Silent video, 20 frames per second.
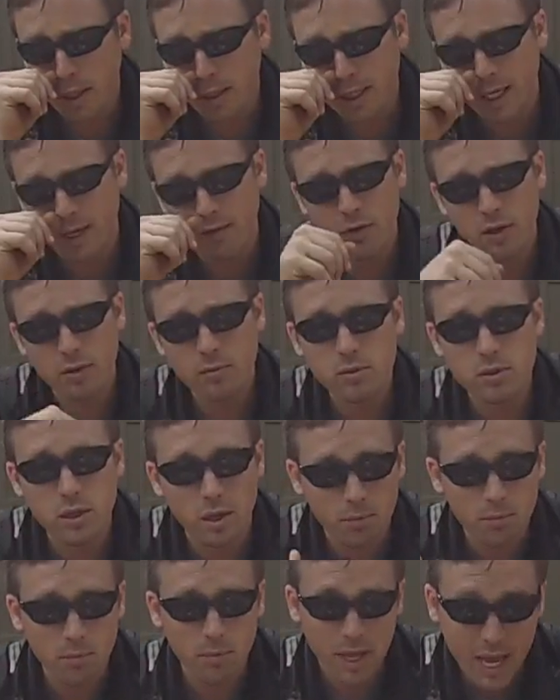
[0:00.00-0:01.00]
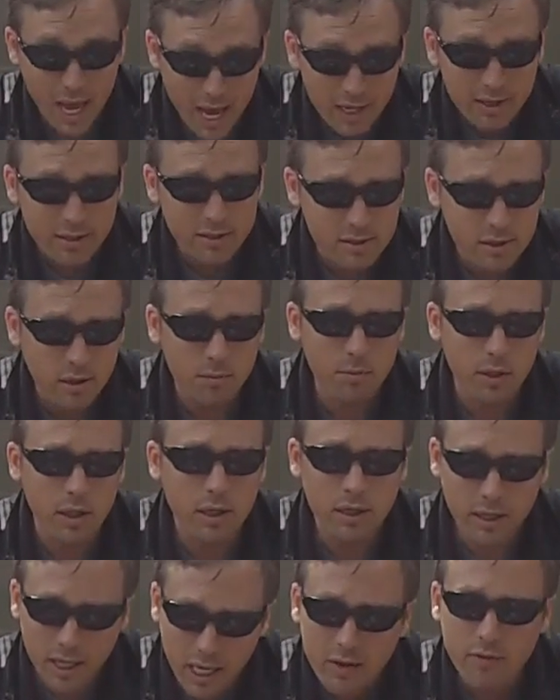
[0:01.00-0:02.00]
Gave him added
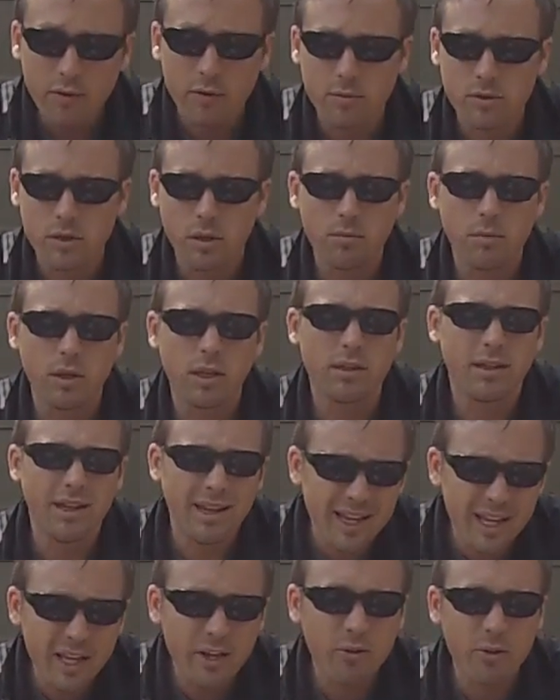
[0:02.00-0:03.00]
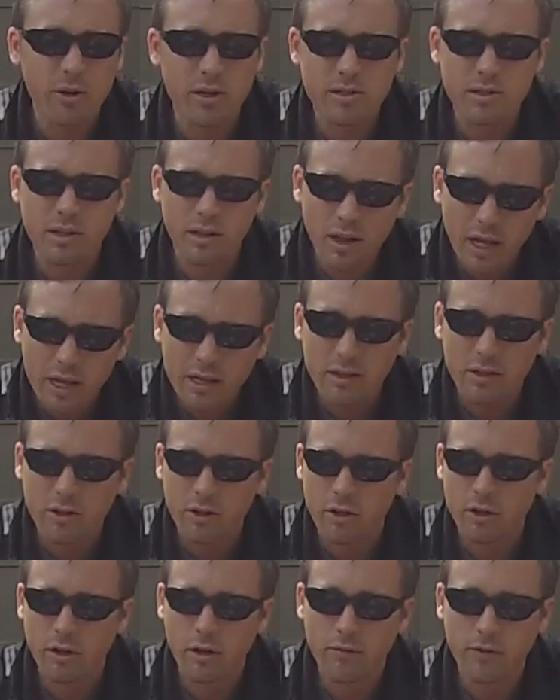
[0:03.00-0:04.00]
something, gave him something to increase the
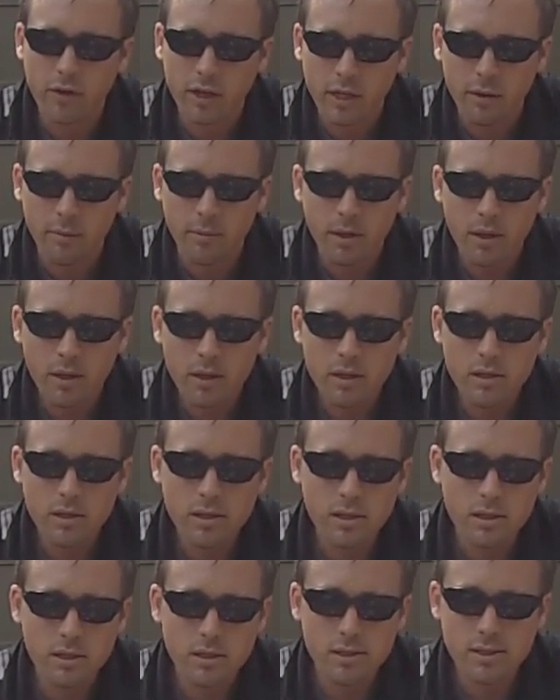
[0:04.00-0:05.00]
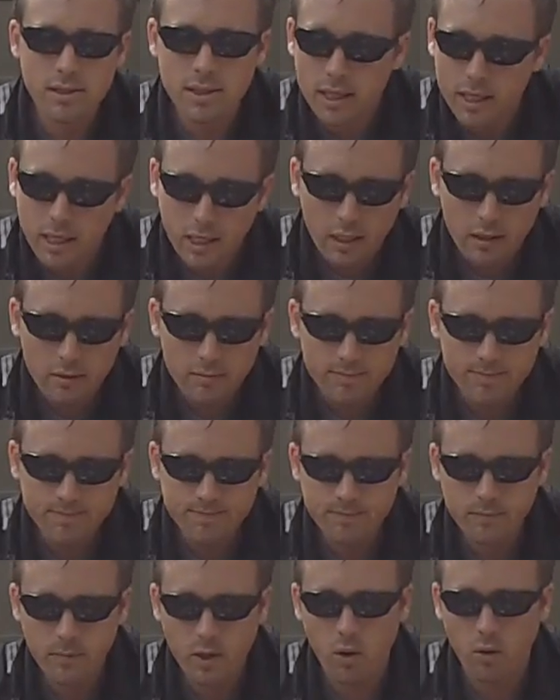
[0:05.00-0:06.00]
likelihood of him sitting.
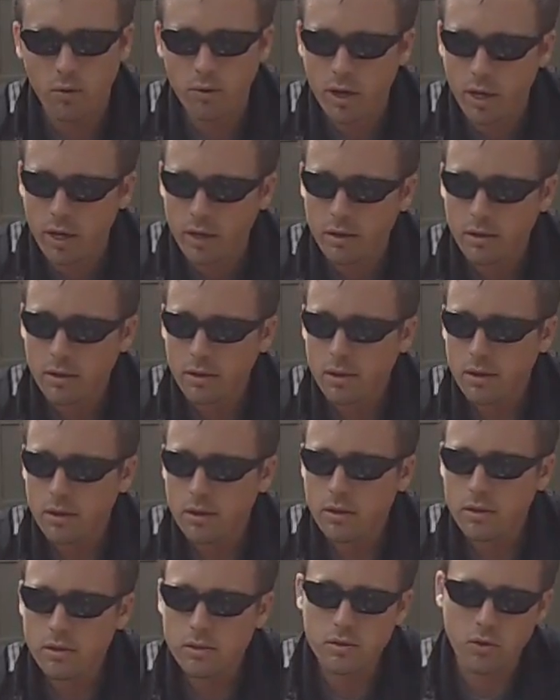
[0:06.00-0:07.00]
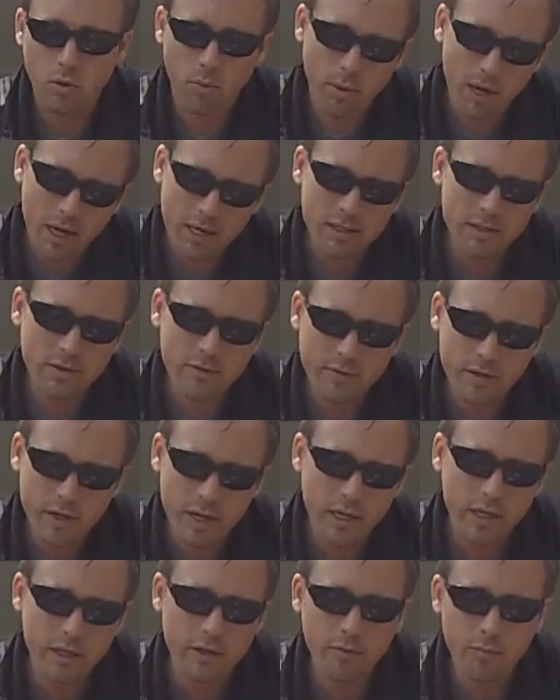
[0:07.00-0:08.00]
Okay? So positive and
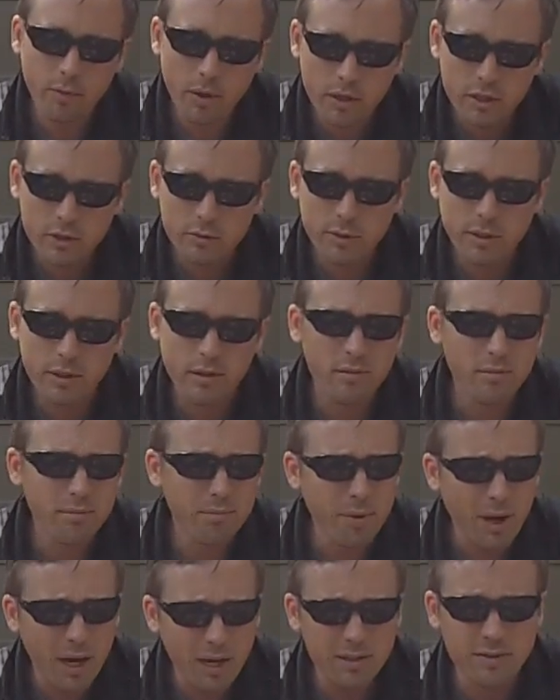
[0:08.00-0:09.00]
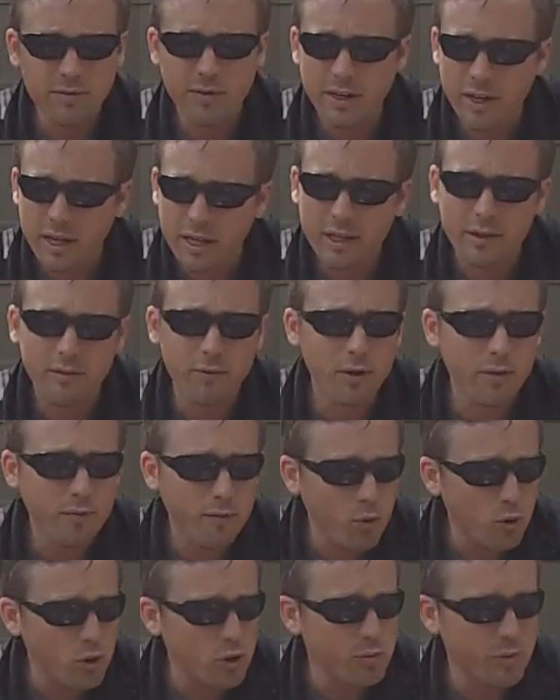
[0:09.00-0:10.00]
negative punishment, positive and negative
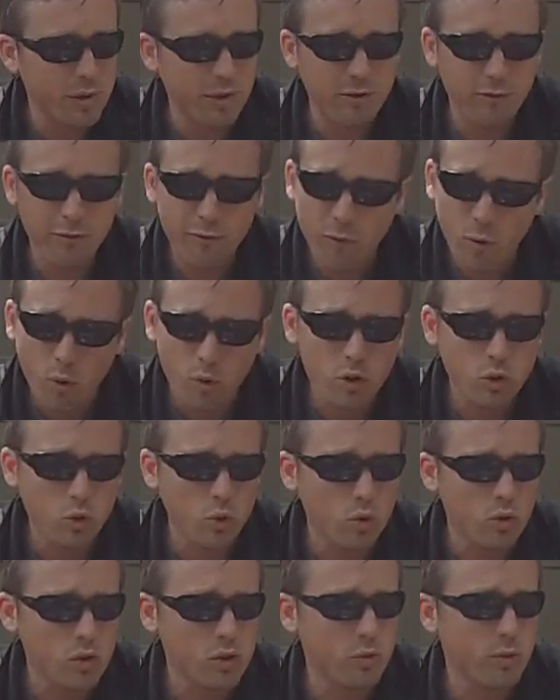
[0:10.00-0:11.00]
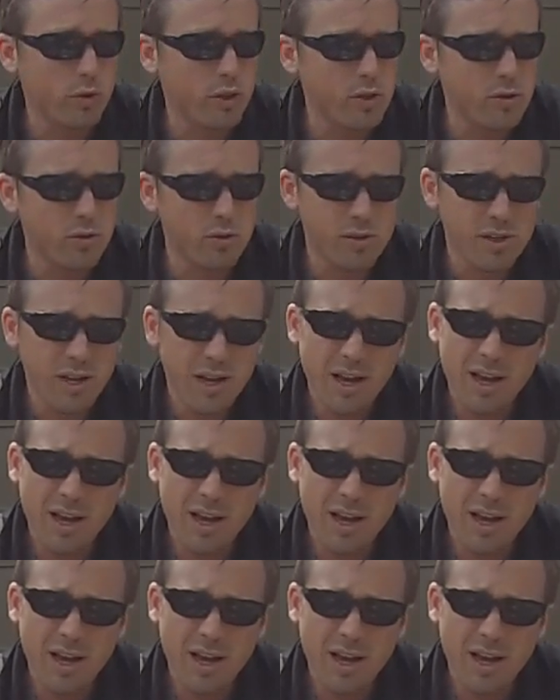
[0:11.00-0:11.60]
reinforcement. 4 tools that we use.